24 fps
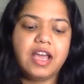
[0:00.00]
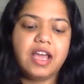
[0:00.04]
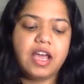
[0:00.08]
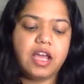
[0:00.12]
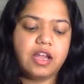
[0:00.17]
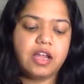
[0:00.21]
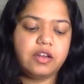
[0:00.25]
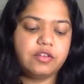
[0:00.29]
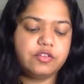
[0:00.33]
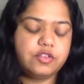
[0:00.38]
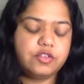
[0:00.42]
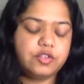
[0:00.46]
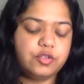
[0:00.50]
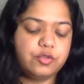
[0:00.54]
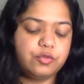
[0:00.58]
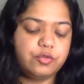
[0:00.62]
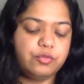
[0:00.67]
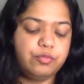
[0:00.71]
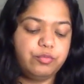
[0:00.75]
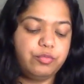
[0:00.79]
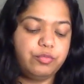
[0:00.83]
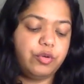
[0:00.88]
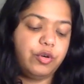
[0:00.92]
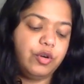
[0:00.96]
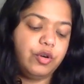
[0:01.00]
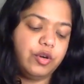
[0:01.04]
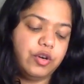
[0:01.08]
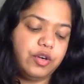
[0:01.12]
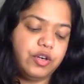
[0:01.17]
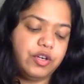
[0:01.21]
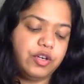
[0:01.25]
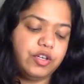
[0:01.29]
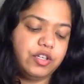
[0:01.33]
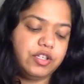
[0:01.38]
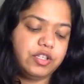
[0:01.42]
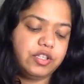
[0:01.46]
And to
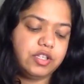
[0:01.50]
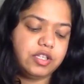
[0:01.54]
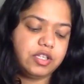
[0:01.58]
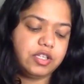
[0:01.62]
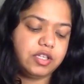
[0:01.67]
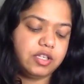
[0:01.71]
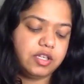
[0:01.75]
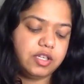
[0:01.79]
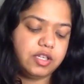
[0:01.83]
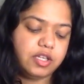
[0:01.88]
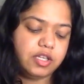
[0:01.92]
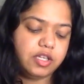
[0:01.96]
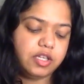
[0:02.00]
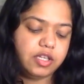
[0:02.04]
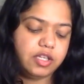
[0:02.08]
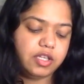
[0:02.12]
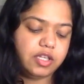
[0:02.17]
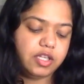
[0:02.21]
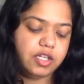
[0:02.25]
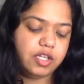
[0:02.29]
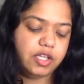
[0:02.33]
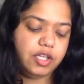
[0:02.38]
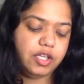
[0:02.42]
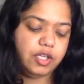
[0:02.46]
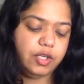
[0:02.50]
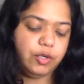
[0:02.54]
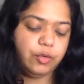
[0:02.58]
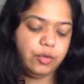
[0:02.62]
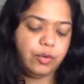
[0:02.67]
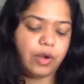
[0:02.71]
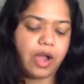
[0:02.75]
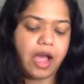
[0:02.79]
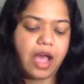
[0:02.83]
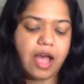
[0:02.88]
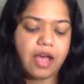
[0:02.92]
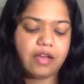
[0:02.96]
birth, you
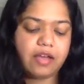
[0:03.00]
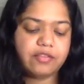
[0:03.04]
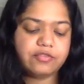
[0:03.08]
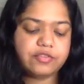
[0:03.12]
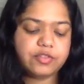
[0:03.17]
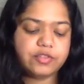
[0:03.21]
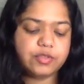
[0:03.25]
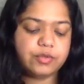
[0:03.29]
have